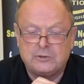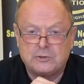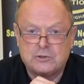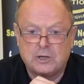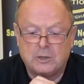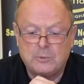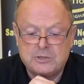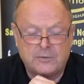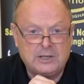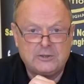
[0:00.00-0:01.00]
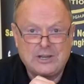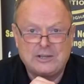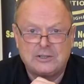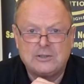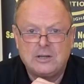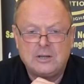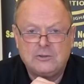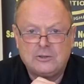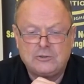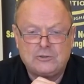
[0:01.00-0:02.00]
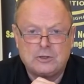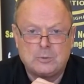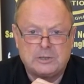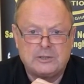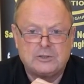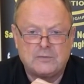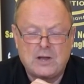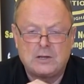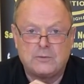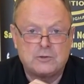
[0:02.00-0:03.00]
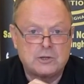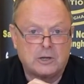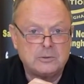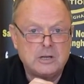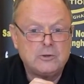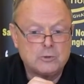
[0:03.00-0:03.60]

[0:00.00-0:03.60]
in the show, which I think has added considerably to the value of the show